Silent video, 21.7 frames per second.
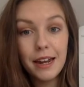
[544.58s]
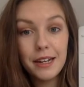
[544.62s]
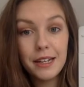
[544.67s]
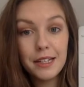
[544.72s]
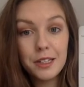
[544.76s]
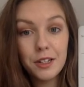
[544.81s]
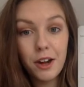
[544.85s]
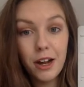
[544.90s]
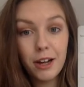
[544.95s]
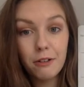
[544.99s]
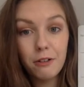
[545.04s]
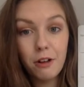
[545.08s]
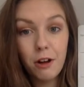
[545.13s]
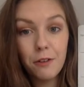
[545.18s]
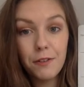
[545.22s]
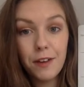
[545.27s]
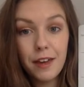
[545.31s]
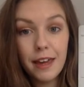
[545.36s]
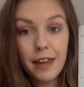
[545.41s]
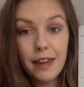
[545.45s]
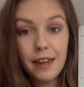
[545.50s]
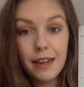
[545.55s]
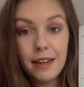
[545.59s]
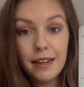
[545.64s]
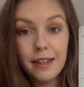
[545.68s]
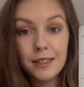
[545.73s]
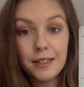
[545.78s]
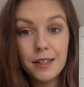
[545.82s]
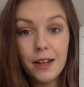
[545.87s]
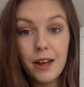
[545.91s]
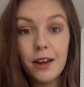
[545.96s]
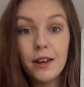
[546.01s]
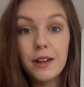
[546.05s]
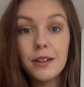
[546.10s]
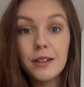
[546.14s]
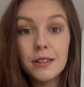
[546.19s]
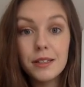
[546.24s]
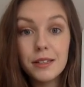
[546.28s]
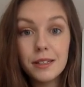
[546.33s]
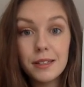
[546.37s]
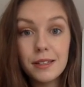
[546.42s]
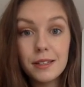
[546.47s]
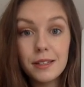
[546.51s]
this digraph here is the
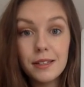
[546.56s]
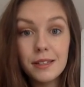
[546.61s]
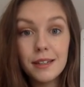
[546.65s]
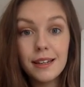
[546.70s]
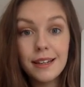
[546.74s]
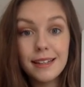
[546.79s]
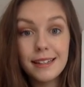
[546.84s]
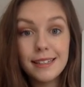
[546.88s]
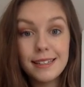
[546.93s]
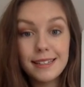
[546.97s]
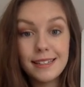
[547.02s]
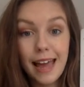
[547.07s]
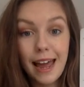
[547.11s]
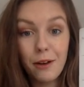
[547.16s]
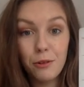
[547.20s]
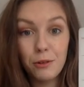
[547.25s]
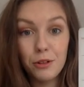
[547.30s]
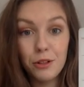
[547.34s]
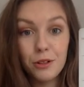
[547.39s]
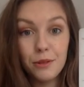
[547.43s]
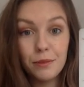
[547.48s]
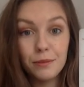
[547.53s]
S sound.